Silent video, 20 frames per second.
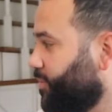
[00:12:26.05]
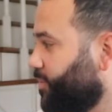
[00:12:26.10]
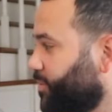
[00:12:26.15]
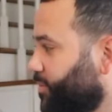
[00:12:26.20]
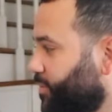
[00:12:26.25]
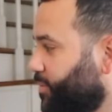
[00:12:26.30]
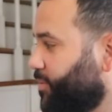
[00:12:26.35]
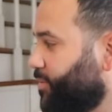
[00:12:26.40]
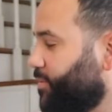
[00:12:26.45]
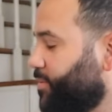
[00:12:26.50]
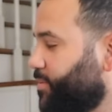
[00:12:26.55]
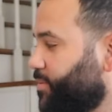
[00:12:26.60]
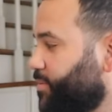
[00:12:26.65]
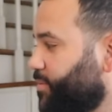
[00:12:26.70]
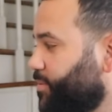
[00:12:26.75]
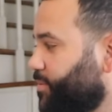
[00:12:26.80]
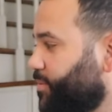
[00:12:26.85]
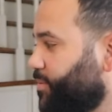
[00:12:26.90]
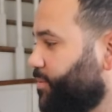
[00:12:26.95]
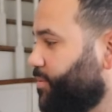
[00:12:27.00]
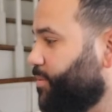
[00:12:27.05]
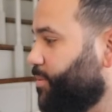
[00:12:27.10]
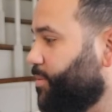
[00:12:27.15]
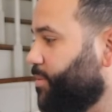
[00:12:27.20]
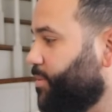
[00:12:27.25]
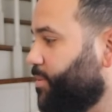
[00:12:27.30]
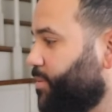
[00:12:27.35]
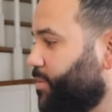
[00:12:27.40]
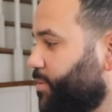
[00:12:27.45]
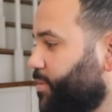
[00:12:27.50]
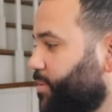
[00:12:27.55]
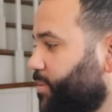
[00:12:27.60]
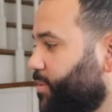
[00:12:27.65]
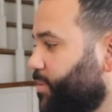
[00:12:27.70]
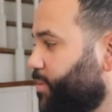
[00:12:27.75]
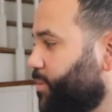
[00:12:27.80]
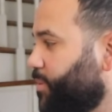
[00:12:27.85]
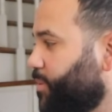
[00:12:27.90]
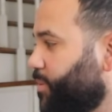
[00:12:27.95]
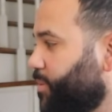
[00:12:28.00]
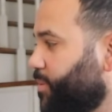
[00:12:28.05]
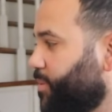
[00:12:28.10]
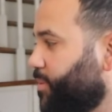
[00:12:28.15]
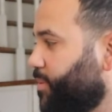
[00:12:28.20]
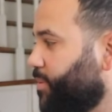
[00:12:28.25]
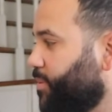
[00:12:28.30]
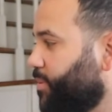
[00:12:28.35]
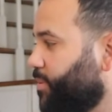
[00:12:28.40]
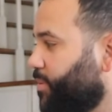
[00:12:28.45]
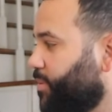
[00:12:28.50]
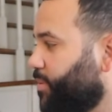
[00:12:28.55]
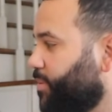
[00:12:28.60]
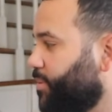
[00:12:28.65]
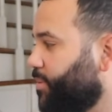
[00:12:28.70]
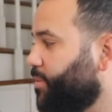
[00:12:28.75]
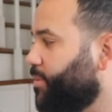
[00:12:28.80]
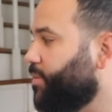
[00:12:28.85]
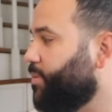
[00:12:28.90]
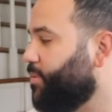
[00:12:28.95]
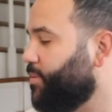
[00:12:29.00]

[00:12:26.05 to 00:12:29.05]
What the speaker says: This person isn't speaking.